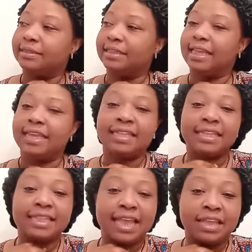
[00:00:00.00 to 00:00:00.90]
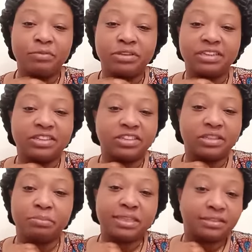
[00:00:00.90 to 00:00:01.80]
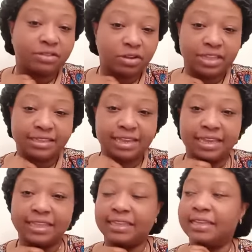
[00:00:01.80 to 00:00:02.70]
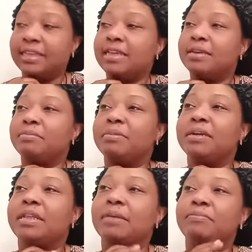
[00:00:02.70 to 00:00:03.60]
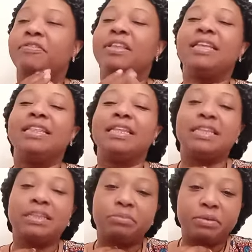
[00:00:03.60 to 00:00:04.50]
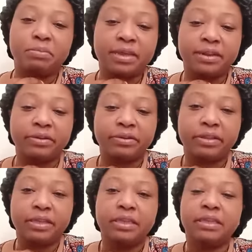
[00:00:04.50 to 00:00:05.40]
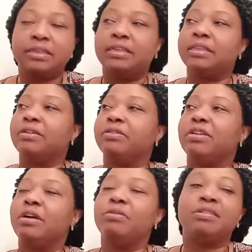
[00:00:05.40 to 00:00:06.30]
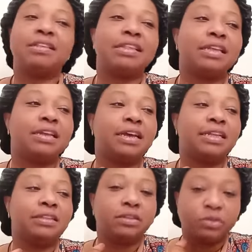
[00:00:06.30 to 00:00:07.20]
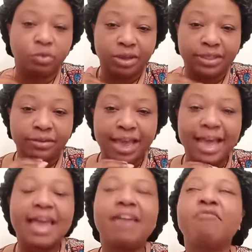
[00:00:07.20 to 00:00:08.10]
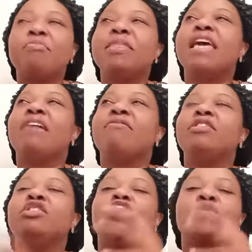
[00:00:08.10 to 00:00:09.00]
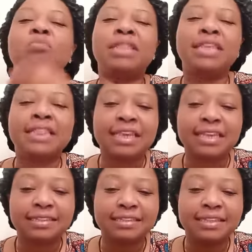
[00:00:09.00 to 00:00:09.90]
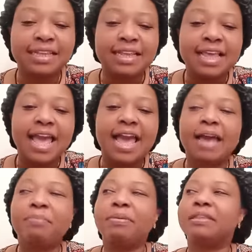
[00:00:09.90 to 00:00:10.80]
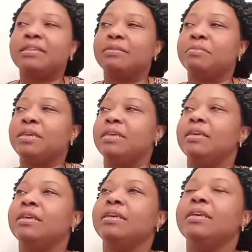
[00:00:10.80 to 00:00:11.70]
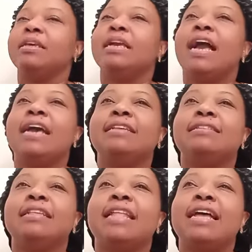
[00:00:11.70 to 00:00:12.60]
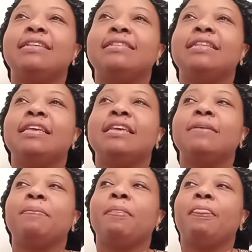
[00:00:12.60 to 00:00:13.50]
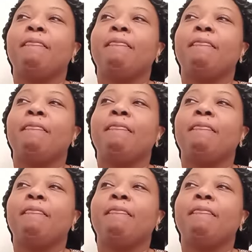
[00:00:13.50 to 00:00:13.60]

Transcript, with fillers: late in the night, which I should have been started taking it. But I'm feeling a little bit better, you know, so I was a little under the weather. I have been having so many things happen to me. Guys, the last thing